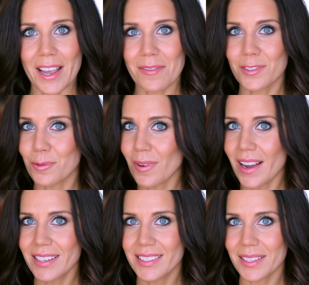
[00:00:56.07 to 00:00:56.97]
I have
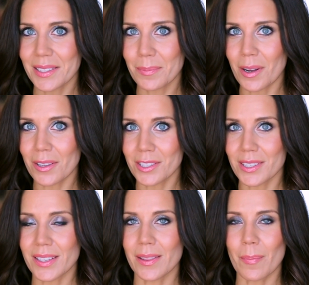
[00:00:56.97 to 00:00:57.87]
tried scented
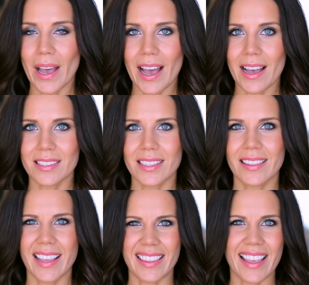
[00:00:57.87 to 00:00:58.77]
polishes in the past
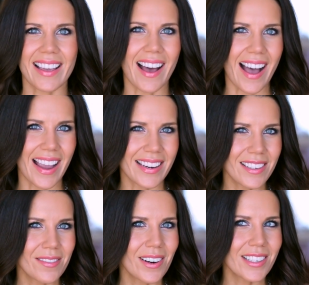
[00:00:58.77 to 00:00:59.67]
and like they
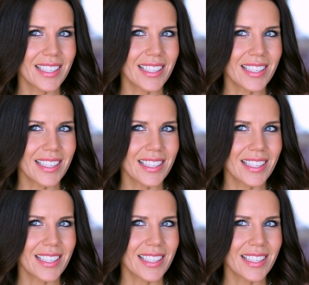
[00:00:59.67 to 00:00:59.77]
kind of are